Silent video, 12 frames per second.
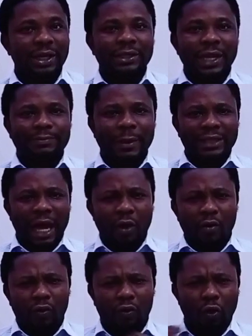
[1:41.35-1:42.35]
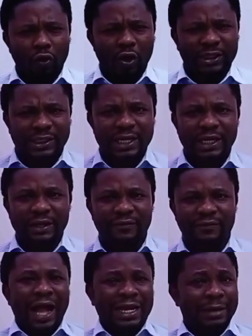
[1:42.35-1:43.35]
despite how corrosive,
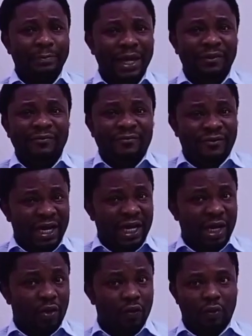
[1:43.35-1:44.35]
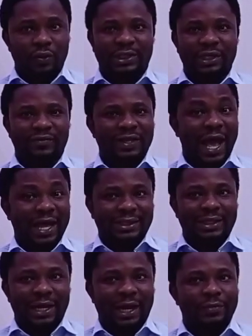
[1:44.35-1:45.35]
and I mean really corrosive, the
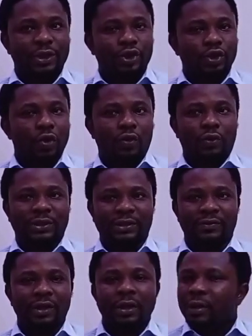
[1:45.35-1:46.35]
acid there can be so corrosive.